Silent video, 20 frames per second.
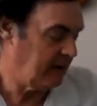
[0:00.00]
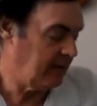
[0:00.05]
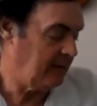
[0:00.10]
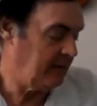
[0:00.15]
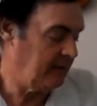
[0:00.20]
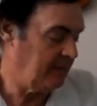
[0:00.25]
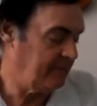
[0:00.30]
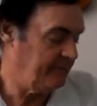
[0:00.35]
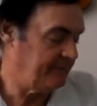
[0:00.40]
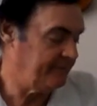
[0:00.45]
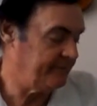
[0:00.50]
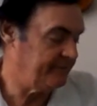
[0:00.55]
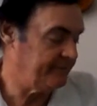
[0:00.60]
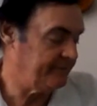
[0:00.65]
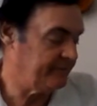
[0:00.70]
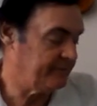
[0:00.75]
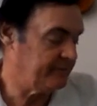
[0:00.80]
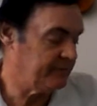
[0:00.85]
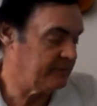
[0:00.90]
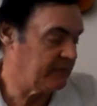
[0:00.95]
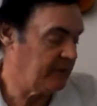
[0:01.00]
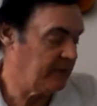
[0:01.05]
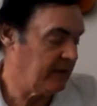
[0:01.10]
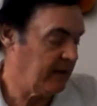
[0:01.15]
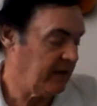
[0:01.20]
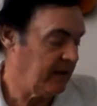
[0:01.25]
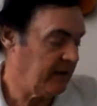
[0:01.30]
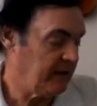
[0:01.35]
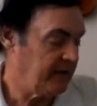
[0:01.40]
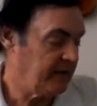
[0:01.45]
D,
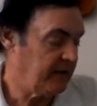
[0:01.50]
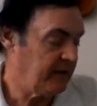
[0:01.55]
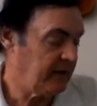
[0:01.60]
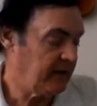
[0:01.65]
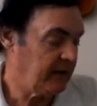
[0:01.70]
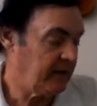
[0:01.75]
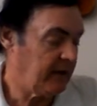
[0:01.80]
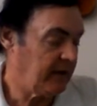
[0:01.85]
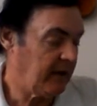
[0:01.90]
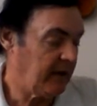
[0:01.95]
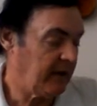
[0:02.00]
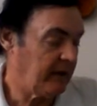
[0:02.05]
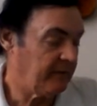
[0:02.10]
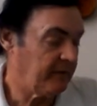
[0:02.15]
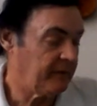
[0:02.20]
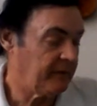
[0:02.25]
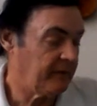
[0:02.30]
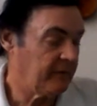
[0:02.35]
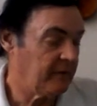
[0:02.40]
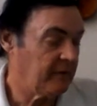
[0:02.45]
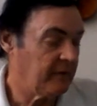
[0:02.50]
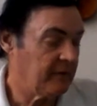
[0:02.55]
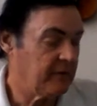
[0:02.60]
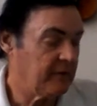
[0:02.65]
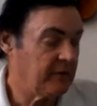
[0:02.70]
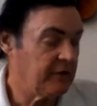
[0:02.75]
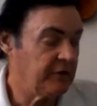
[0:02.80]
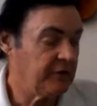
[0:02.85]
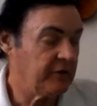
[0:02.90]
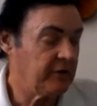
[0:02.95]
E, F,
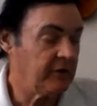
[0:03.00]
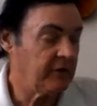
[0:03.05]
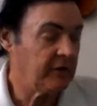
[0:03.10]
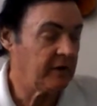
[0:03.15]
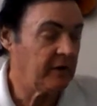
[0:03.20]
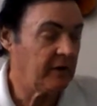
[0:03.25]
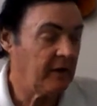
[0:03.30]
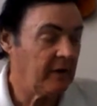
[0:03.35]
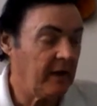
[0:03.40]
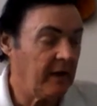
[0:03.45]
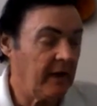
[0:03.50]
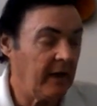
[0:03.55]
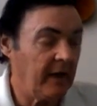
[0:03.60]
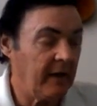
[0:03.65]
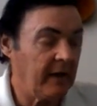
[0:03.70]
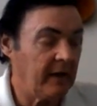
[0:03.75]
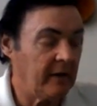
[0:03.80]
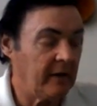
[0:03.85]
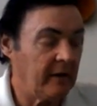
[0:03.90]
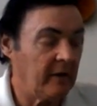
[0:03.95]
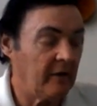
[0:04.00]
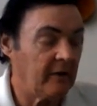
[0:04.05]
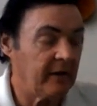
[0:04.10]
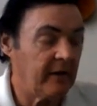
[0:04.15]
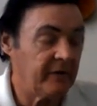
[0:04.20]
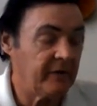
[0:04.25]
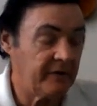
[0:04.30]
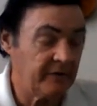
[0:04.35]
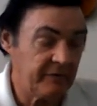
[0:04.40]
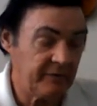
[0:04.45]
G, A. Okay,
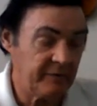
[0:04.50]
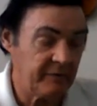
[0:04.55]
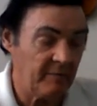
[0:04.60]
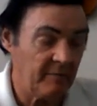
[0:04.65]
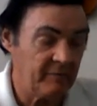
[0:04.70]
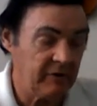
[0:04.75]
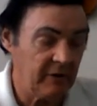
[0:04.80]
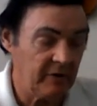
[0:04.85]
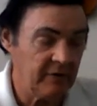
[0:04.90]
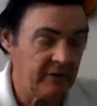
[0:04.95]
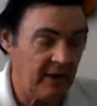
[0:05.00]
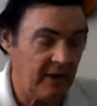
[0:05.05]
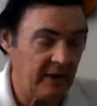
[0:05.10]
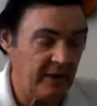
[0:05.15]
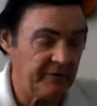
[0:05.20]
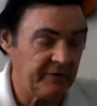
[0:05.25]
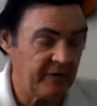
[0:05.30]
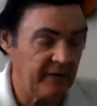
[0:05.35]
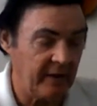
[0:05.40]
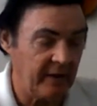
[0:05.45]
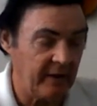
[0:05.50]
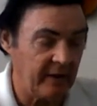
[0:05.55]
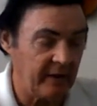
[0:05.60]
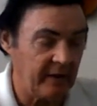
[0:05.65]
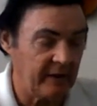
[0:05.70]
this is the blue dot is an A.